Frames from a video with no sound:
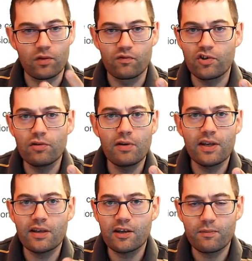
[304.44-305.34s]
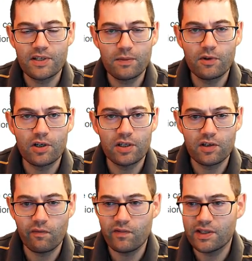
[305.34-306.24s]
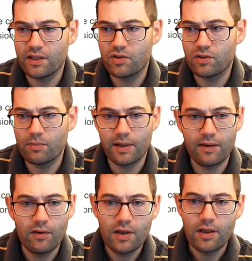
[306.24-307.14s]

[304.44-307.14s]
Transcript: of Julian, there'll be some kind of conversation about